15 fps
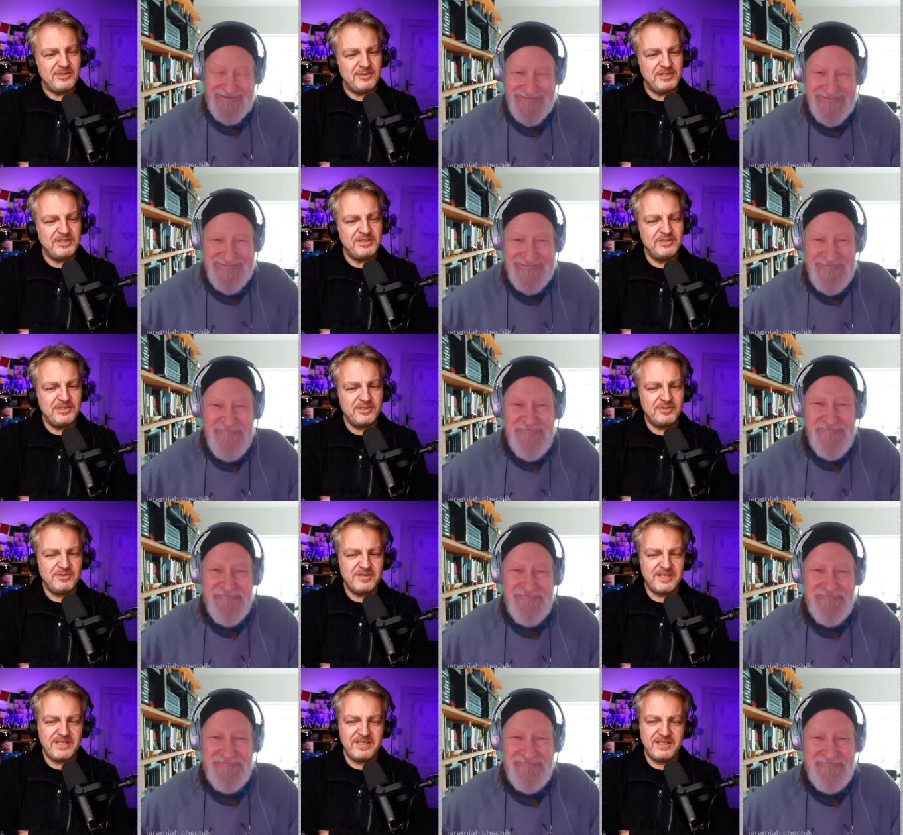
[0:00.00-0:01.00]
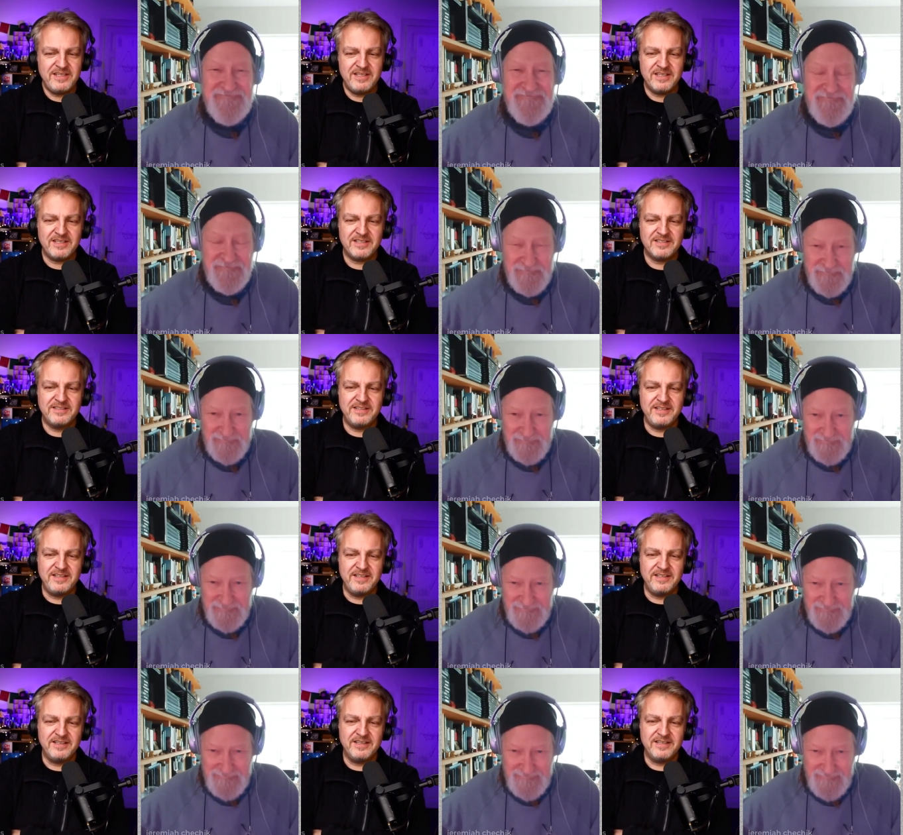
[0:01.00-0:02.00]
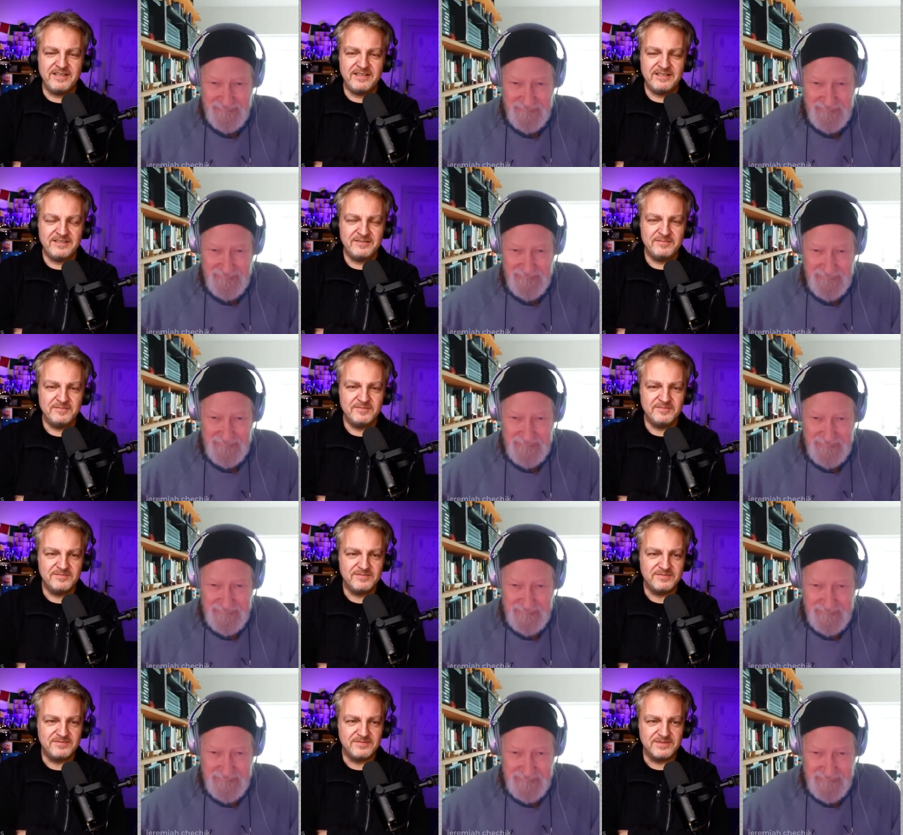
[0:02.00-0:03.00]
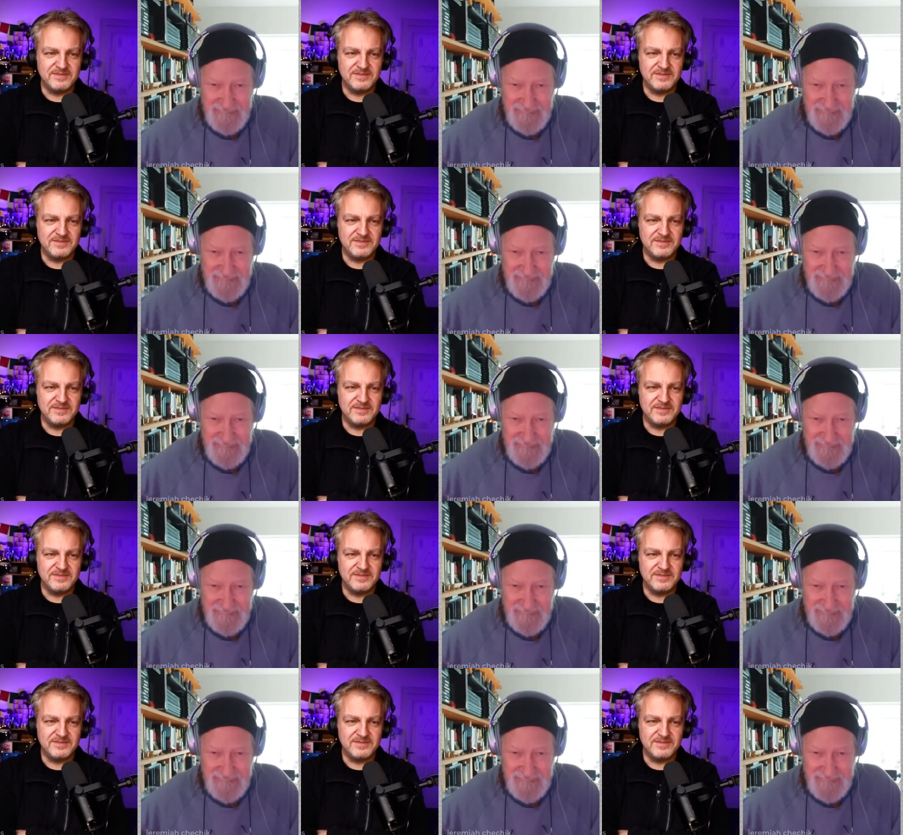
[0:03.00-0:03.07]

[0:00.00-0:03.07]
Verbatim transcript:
Speaker 1: know, you know the the um,